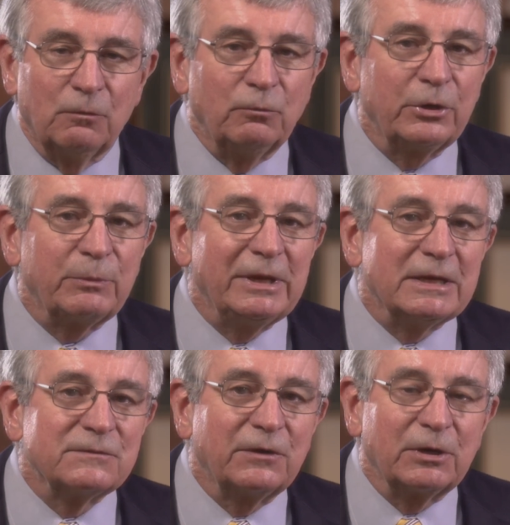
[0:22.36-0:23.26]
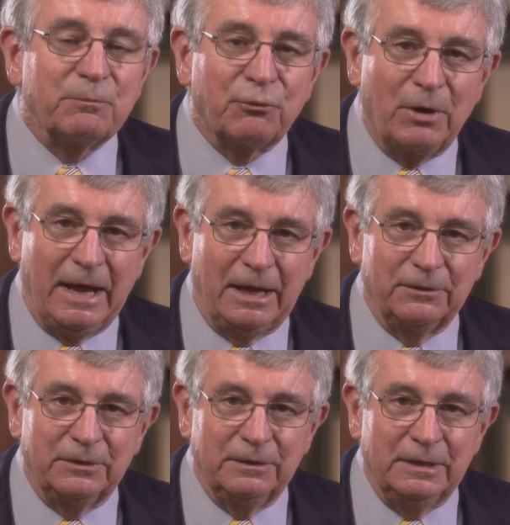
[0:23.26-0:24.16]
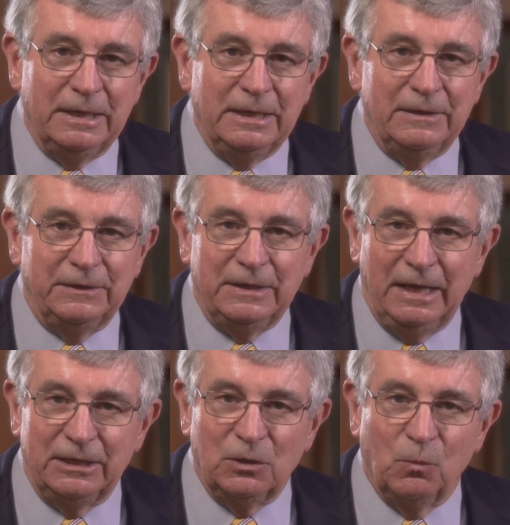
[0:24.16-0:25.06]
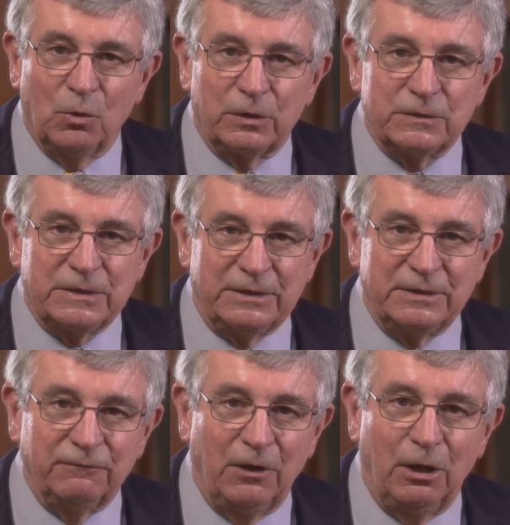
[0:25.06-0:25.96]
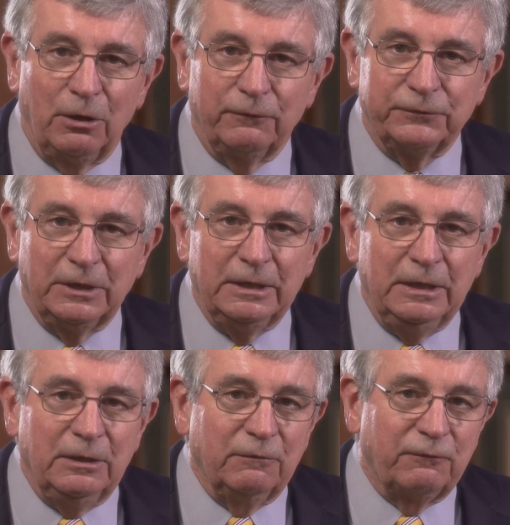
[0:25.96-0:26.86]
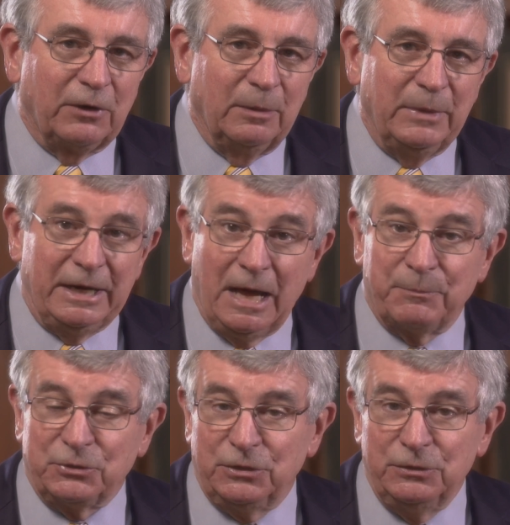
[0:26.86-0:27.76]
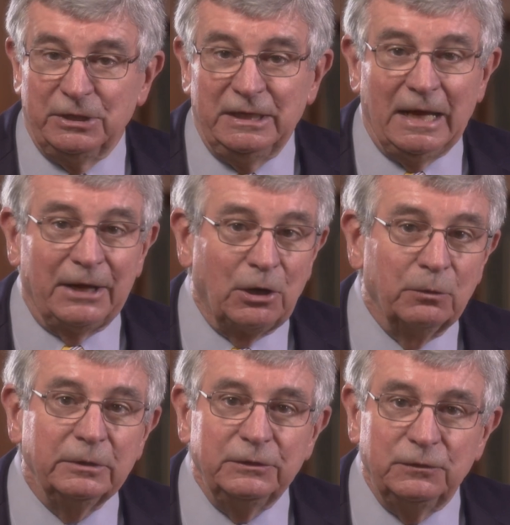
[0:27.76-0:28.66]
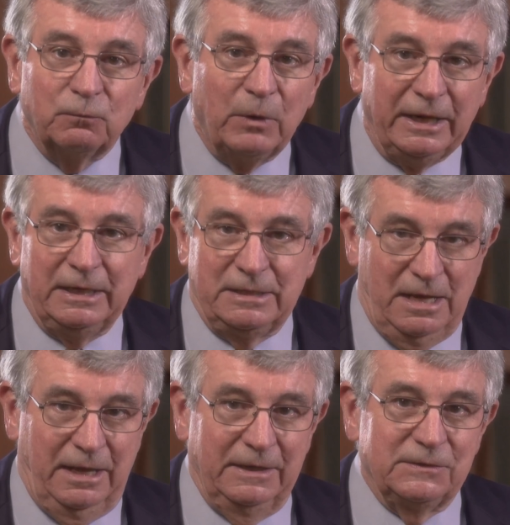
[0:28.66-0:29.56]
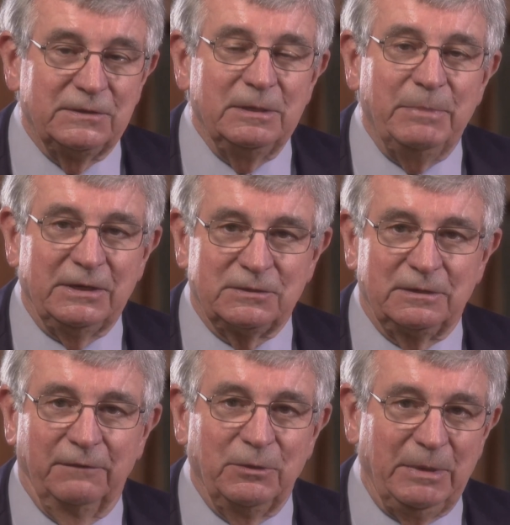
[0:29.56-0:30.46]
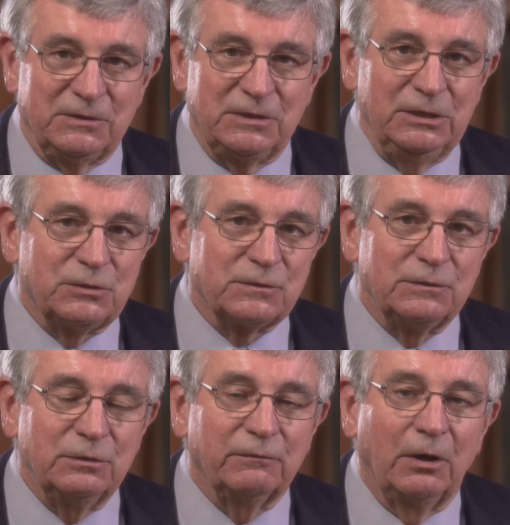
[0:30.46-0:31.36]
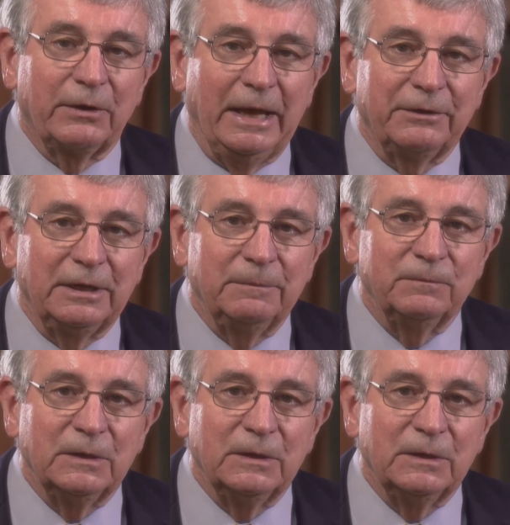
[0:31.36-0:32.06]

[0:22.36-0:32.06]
Rotary is very proud that the EDDY Awards has evolved from an opportunity not only to recognize the best of the best teachers in Duval County,